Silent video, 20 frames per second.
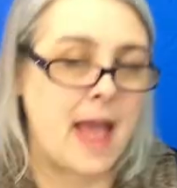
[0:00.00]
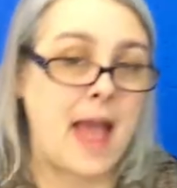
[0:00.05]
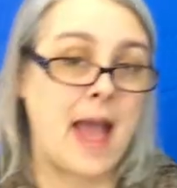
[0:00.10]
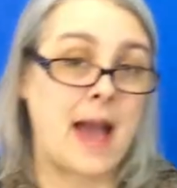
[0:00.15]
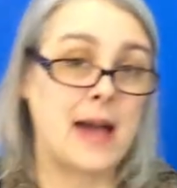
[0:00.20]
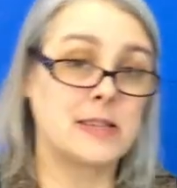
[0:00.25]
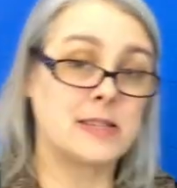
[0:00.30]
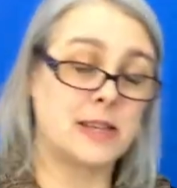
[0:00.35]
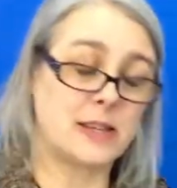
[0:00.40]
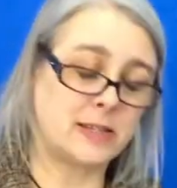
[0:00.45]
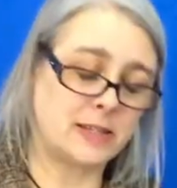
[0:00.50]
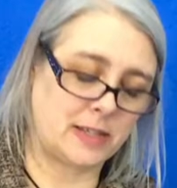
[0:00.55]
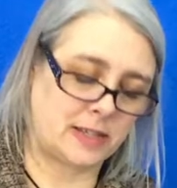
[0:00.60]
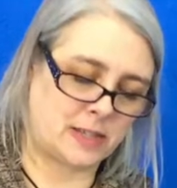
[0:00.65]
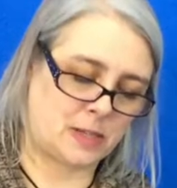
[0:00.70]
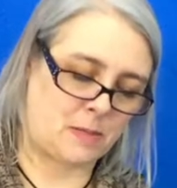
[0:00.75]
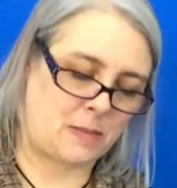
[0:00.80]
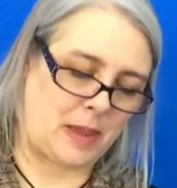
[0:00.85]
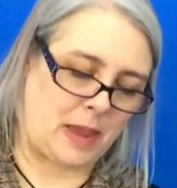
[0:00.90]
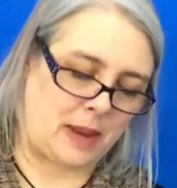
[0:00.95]
As
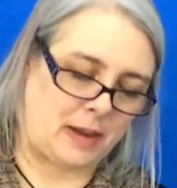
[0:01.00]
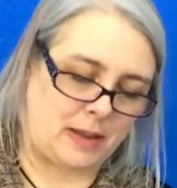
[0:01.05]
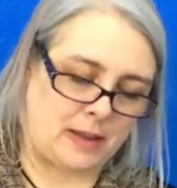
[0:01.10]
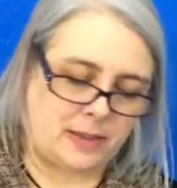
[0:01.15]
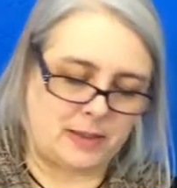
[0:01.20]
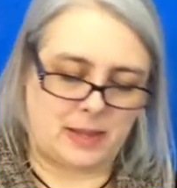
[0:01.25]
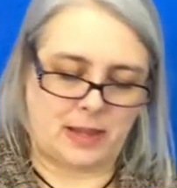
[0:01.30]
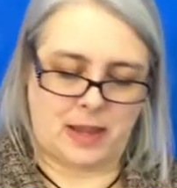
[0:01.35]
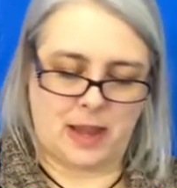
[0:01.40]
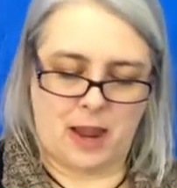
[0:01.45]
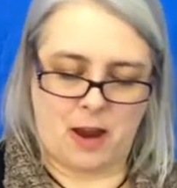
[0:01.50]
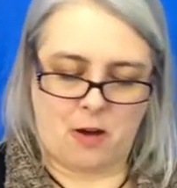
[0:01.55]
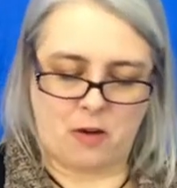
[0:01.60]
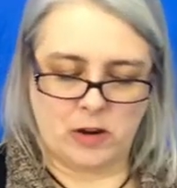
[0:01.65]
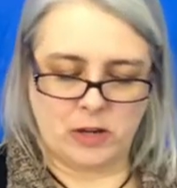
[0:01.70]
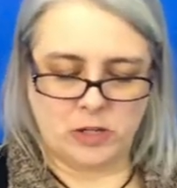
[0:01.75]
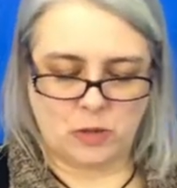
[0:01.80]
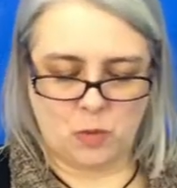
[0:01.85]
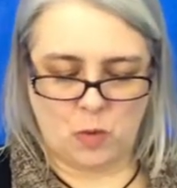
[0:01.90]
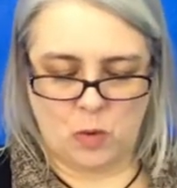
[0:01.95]
anticipated, the
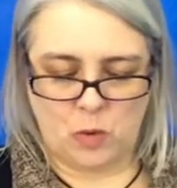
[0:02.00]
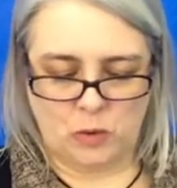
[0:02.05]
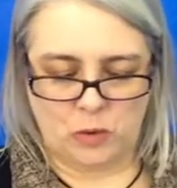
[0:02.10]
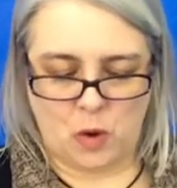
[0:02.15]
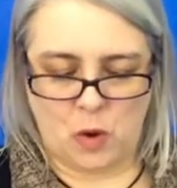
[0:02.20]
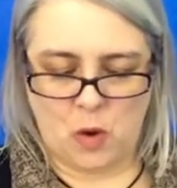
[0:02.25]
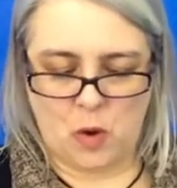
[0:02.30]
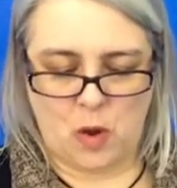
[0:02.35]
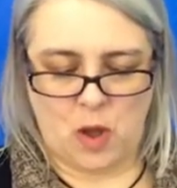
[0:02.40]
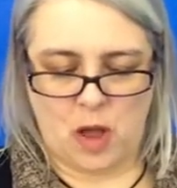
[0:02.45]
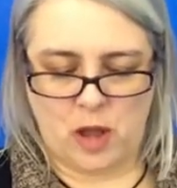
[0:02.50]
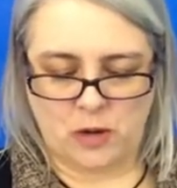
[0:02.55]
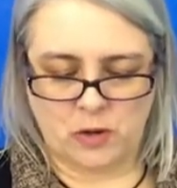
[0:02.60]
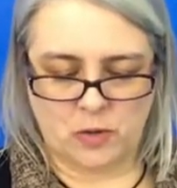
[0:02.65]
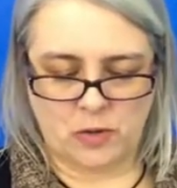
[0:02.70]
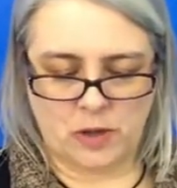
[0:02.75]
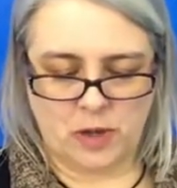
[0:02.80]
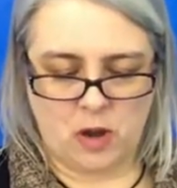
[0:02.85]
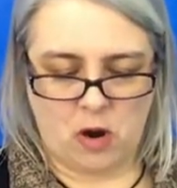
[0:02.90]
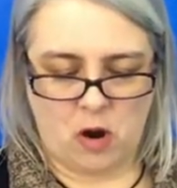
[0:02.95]
carriage rolled
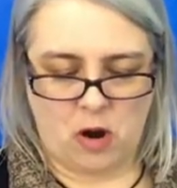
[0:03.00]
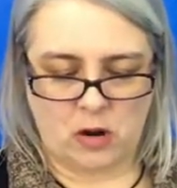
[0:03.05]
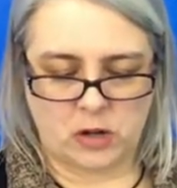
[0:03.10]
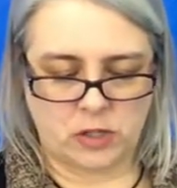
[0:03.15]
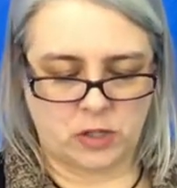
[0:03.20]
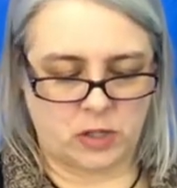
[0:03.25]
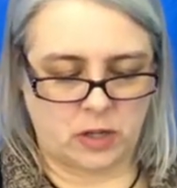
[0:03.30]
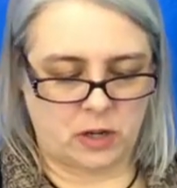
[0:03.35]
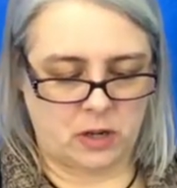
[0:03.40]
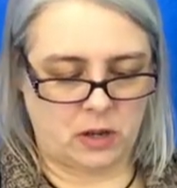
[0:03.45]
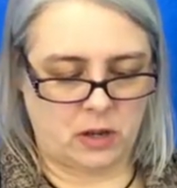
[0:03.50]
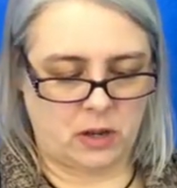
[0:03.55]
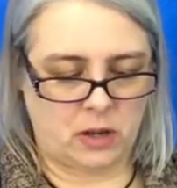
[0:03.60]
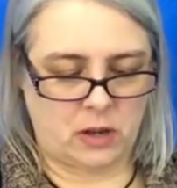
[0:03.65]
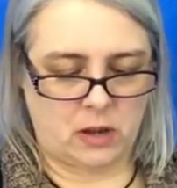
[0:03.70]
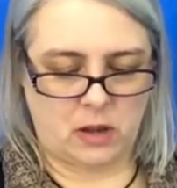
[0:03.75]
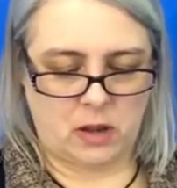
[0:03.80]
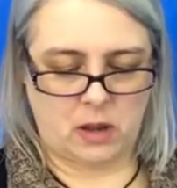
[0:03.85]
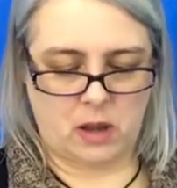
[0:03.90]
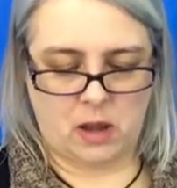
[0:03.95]
under the arch
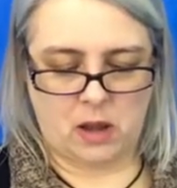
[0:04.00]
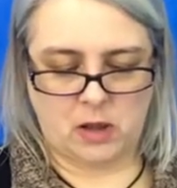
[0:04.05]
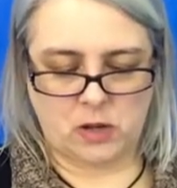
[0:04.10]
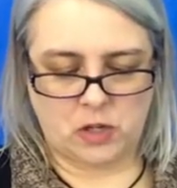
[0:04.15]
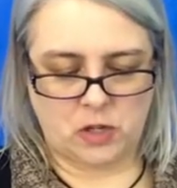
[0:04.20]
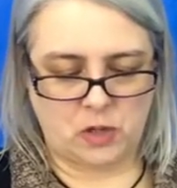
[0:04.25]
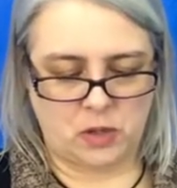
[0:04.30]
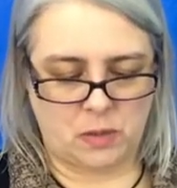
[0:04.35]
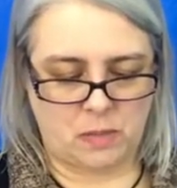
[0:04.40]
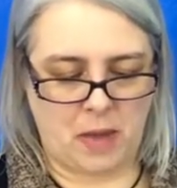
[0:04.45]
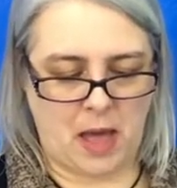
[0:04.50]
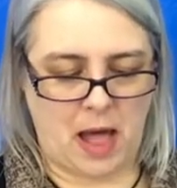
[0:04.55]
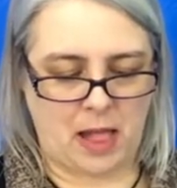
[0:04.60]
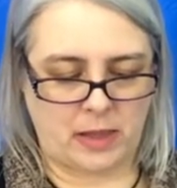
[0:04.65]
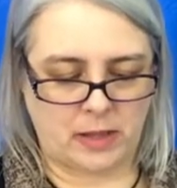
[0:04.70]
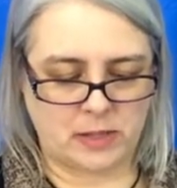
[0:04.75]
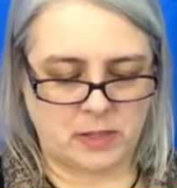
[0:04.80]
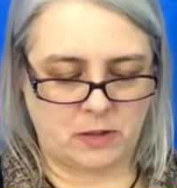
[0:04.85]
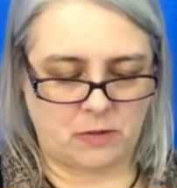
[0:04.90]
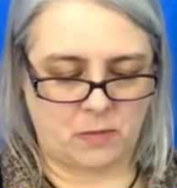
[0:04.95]
to the
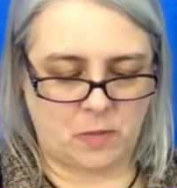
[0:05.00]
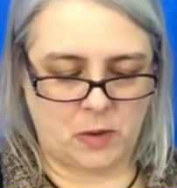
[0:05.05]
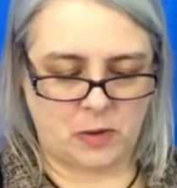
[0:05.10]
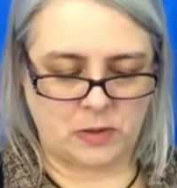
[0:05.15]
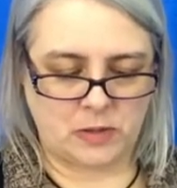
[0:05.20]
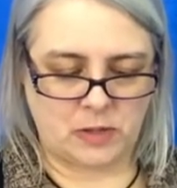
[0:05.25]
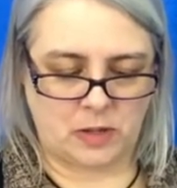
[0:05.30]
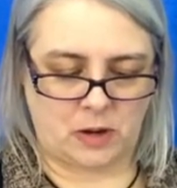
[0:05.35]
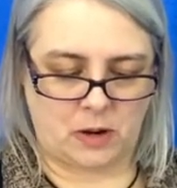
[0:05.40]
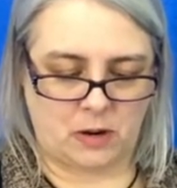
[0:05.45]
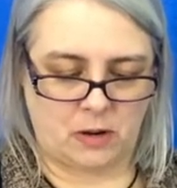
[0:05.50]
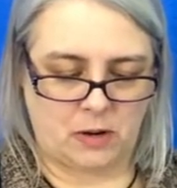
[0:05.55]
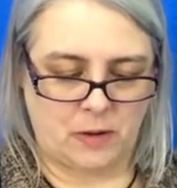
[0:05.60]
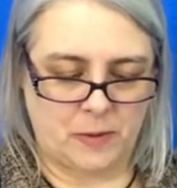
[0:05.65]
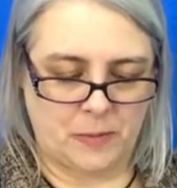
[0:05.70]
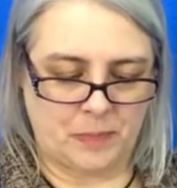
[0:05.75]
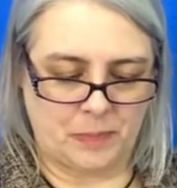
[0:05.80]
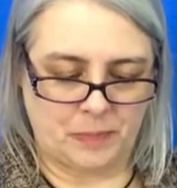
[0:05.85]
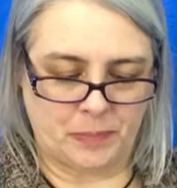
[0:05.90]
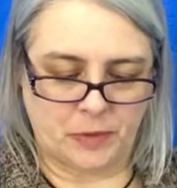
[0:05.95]
palace of Bonzer
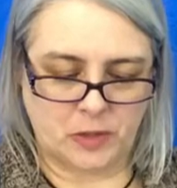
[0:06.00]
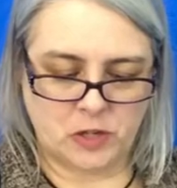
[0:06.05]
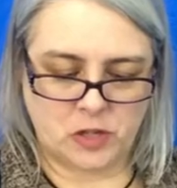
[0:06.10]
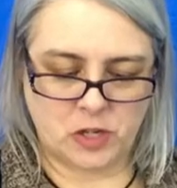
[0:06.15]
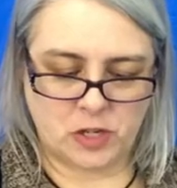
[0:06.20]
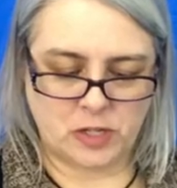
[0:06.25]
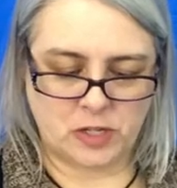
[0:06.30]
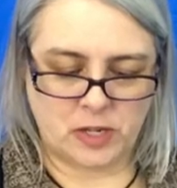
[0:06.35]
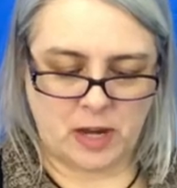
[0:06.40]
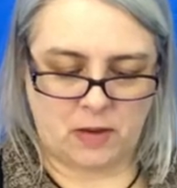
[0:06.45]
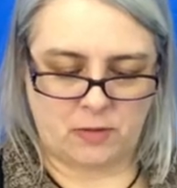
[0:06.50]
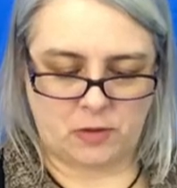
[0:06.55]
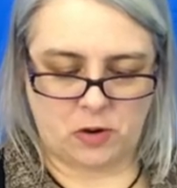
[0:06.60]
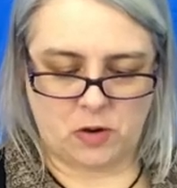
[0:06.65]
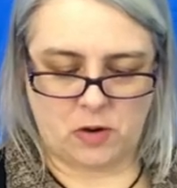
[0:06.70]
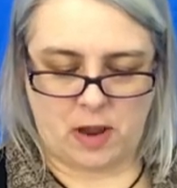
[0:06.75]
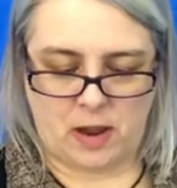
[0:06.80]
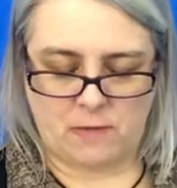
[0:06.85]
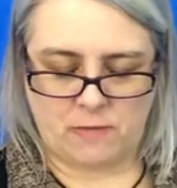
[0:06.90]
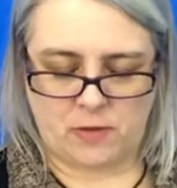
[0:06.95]
just
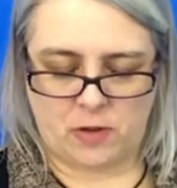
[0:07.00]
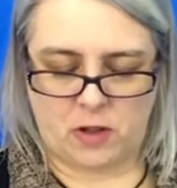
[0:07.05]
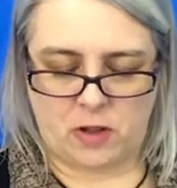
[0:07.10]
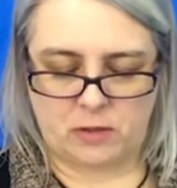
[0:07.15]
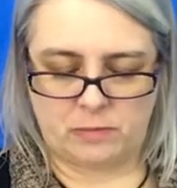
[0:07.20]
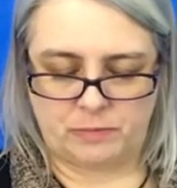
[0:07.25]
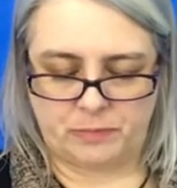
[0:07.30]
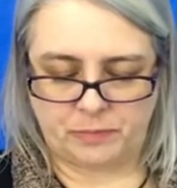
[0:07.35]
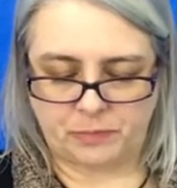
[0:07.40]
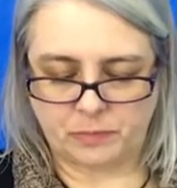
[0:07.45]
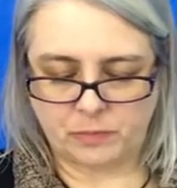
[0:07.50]
after nightfall.